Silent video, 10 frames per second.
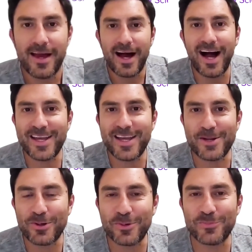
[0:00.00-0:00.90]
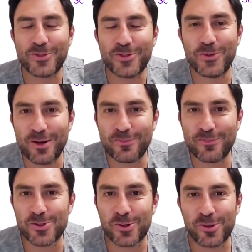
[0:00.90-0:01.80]
Hi, and welcome to Data
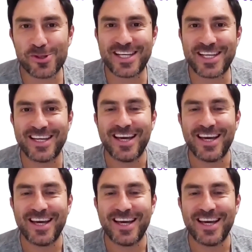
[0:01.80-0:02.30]
Futurology.